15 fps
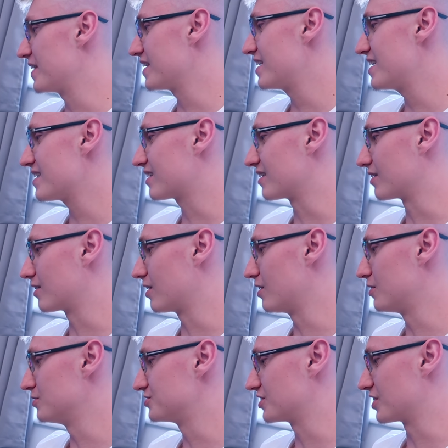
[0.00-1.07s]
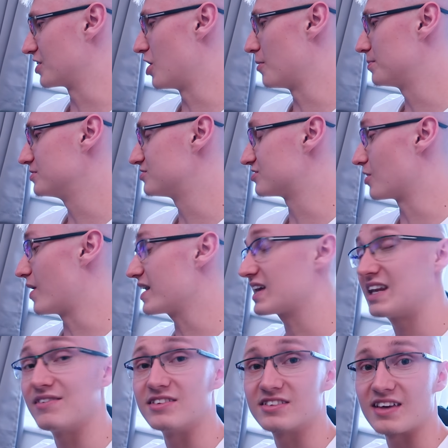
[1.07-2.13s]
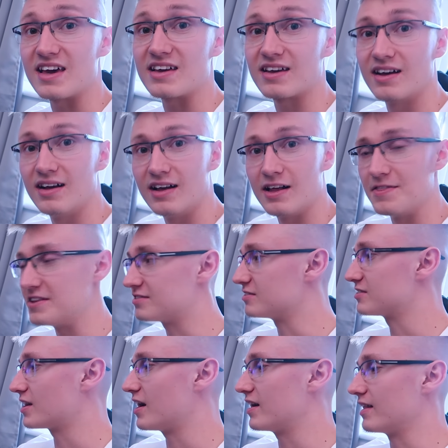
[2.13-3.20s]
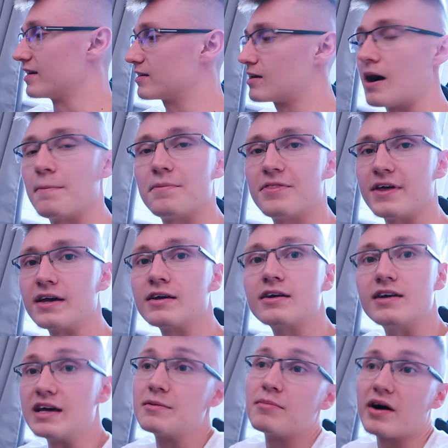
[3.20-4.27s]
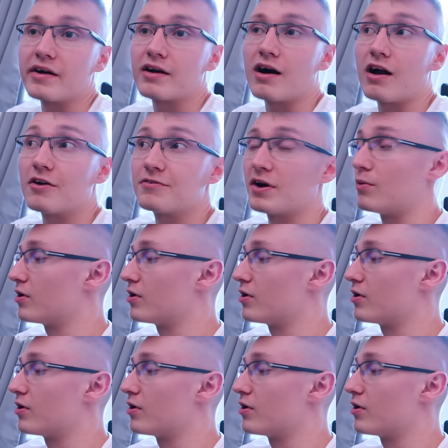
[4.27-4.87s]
thing here can close, it can open, so I can even take this entire like cup thing in my car if I